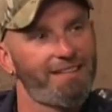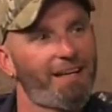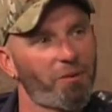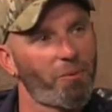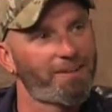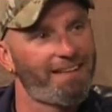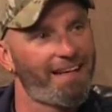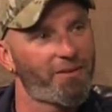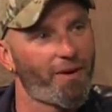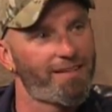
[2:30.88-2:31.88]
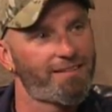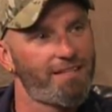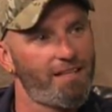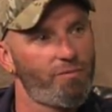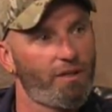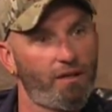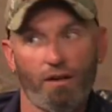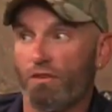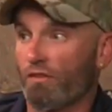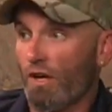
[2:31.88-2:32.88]
that you got to work together as a team,
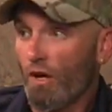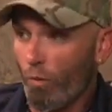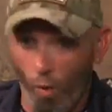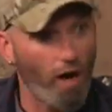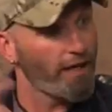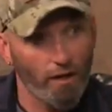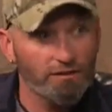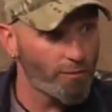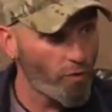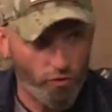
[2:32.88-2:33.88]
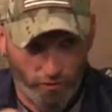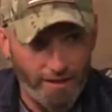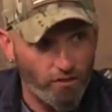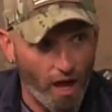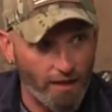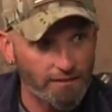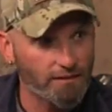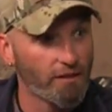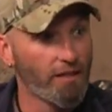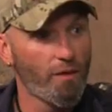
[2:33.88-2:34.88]
because walking on some of those ridge
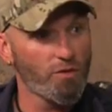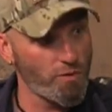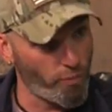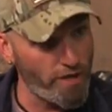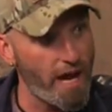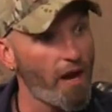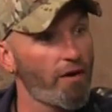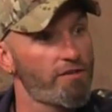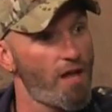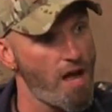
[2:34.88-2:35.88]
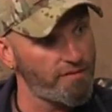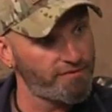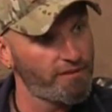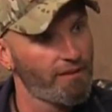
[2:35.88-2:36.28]
lines was some pretty hairy stuff.